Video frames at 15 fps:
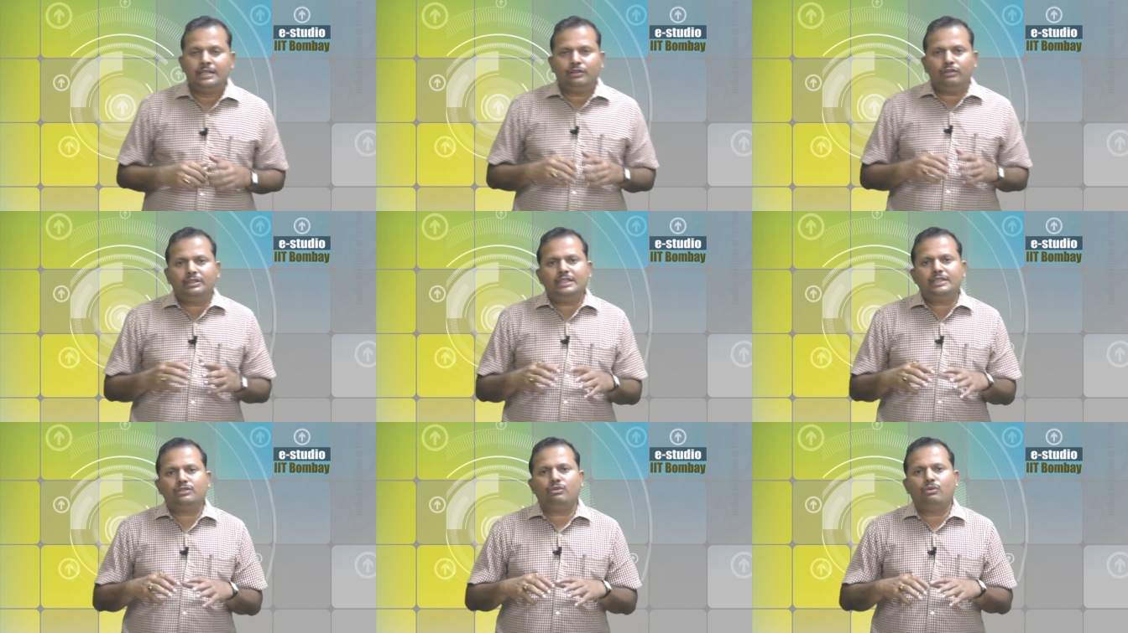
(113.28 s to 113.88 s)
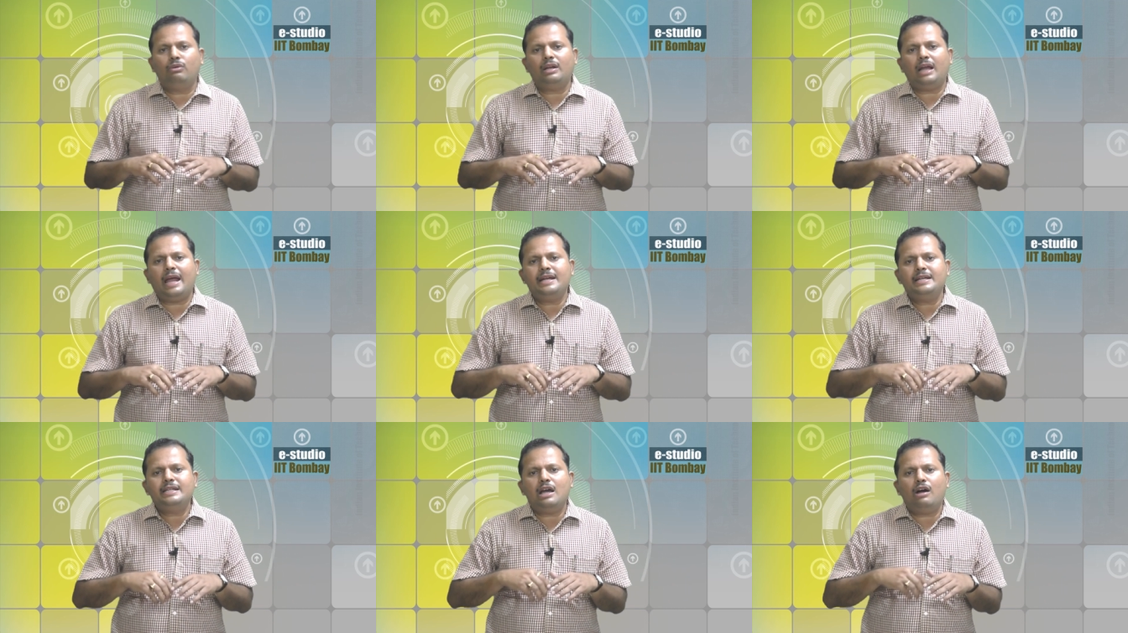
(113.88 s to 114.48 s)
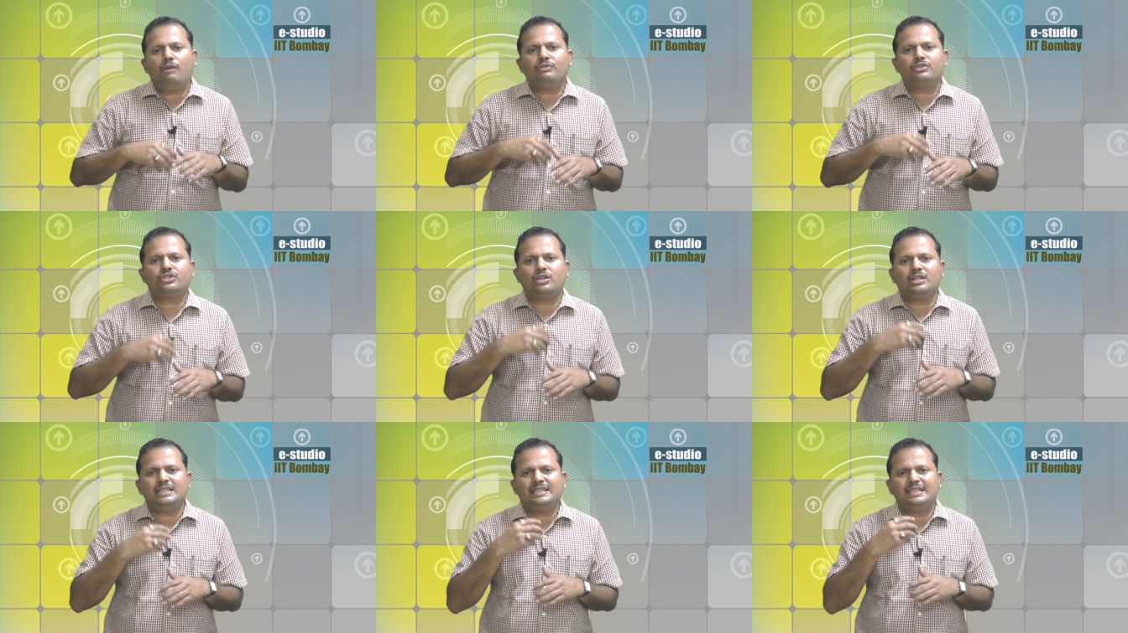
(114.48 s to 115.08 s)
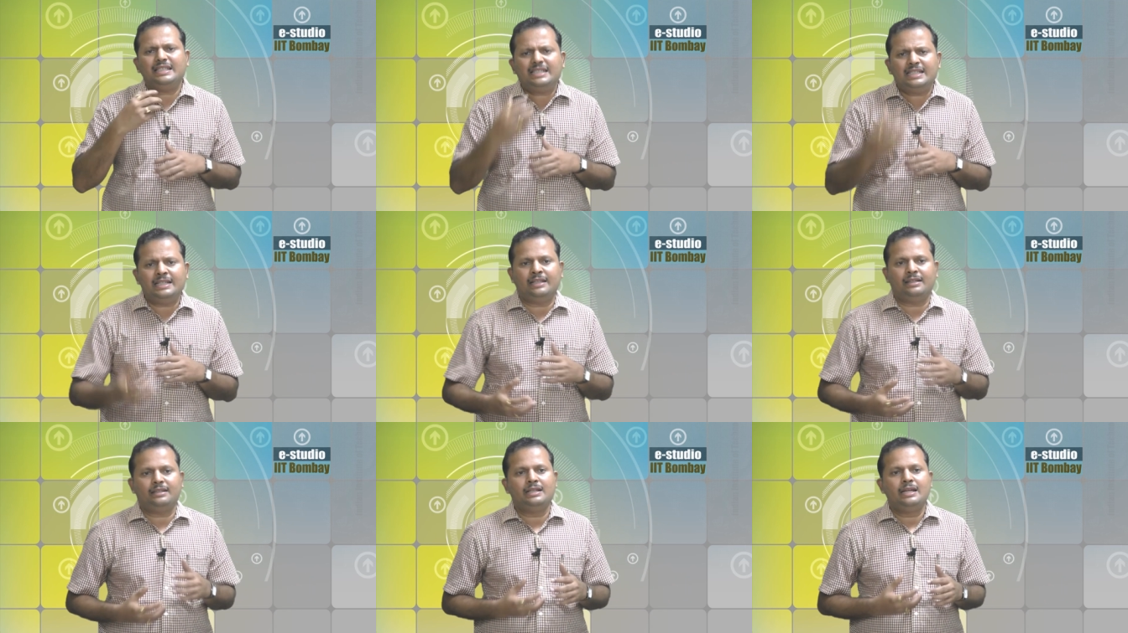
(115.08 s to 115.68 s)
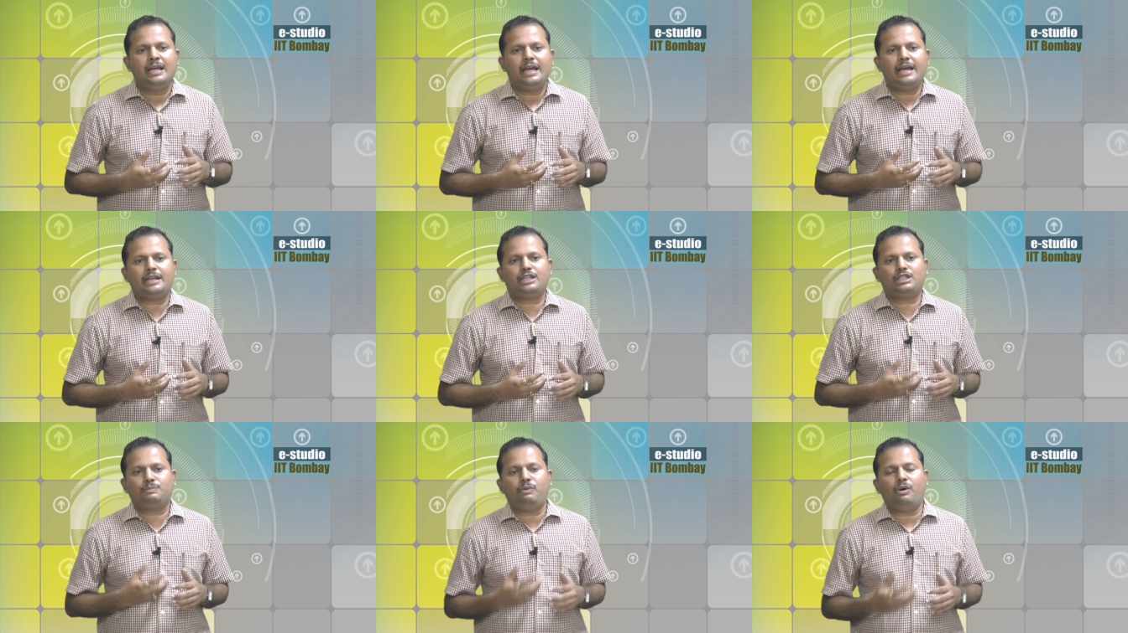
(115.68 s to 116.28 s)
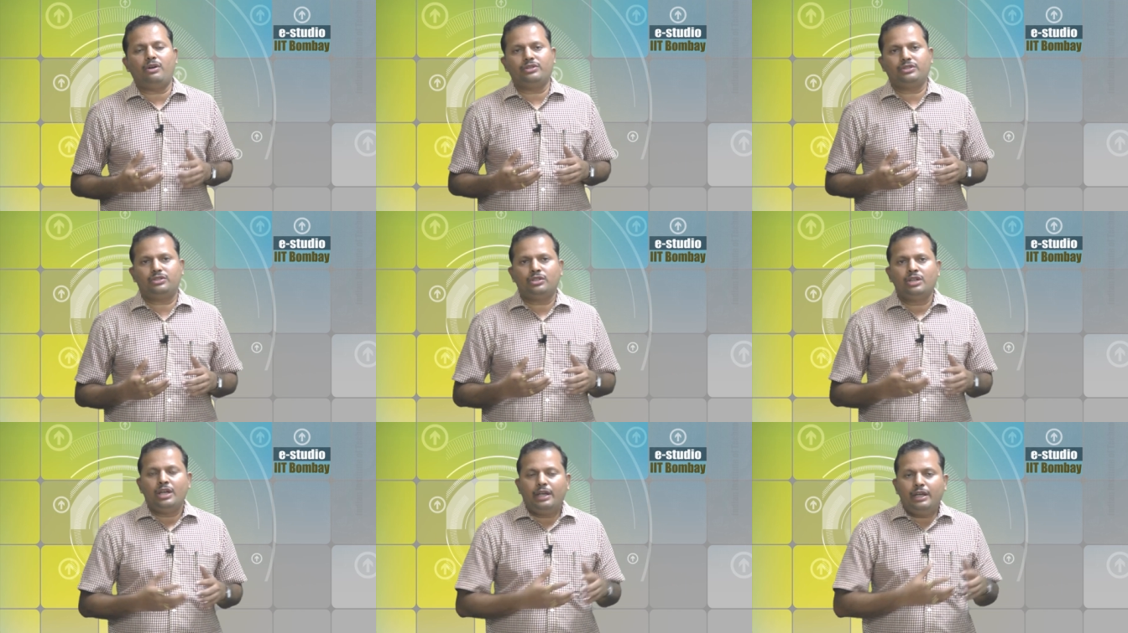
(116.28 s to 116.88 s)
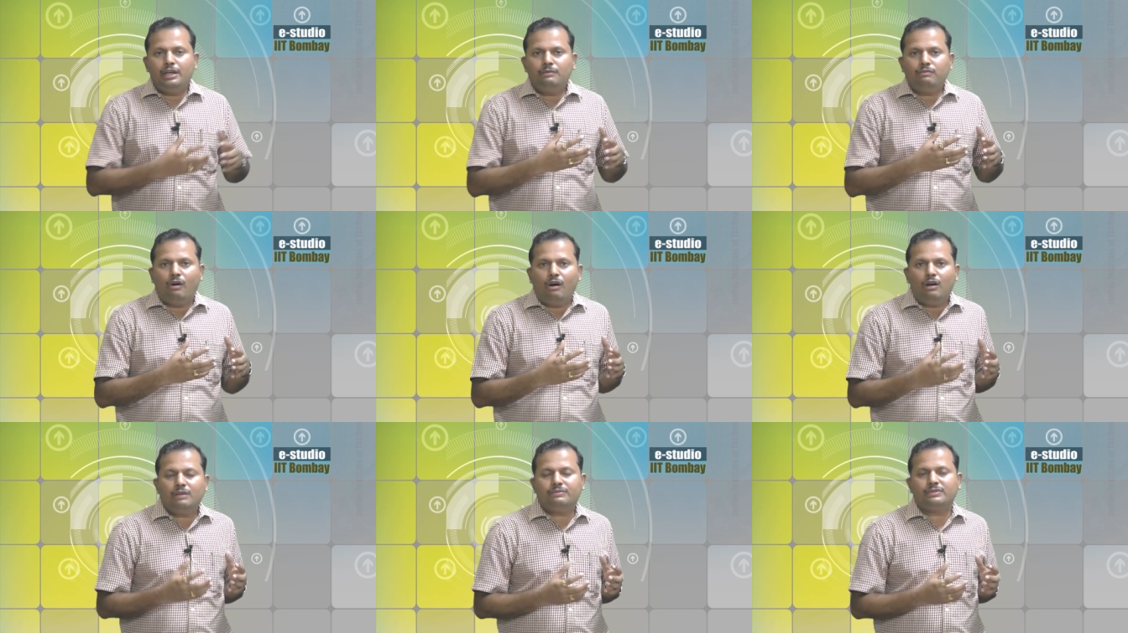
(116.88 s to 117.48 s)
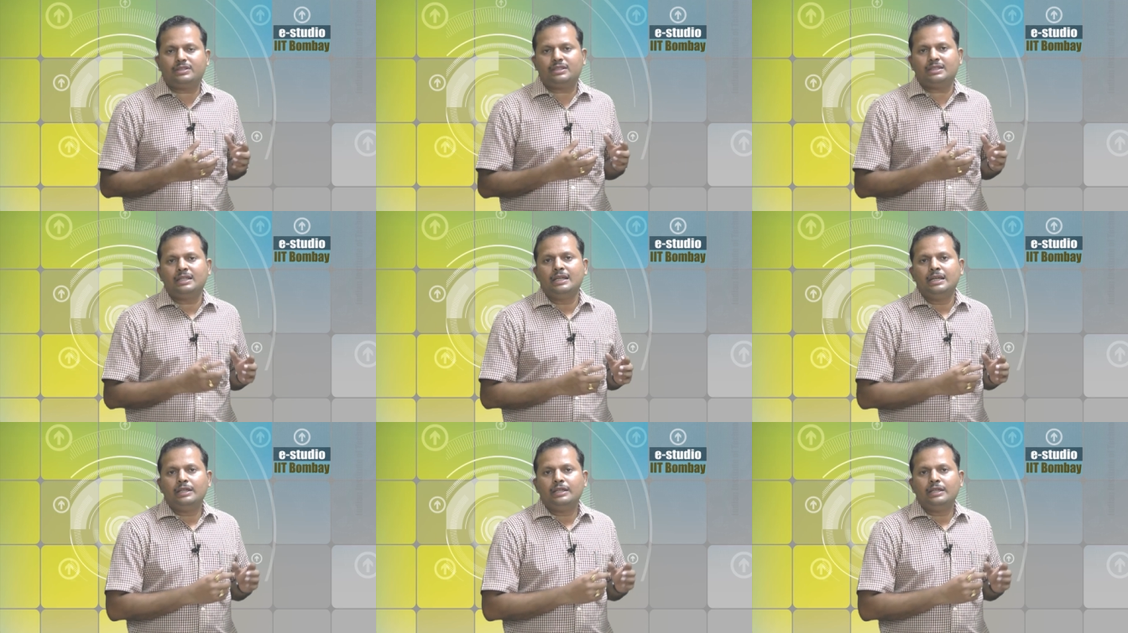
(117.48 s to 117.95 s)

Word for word: Now, this whole idea of soliciting a response involves